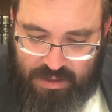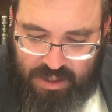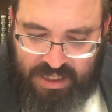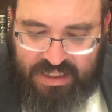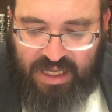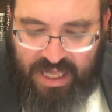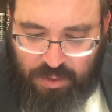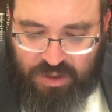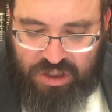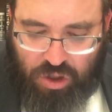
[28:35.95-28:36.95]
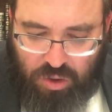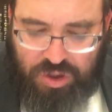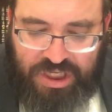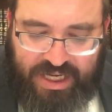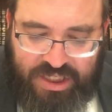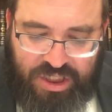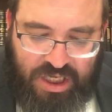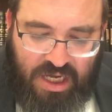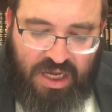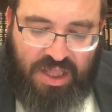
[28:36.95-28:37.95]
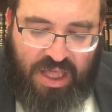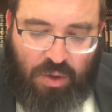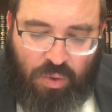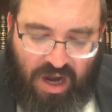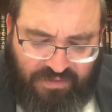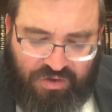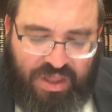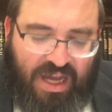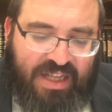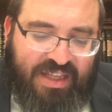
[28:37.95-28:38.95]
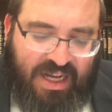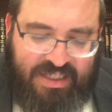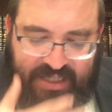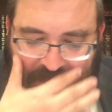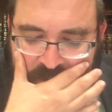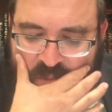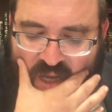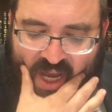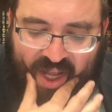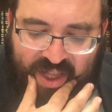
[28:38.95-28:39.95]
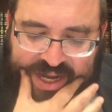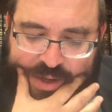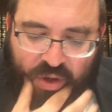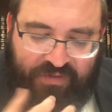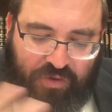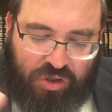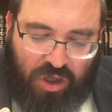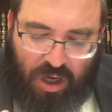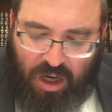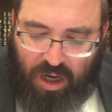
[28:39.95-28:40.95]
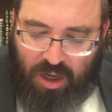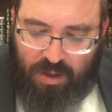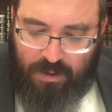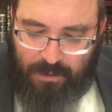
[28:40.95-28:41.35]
he was choshesh that wherever the hadassim and aravot are,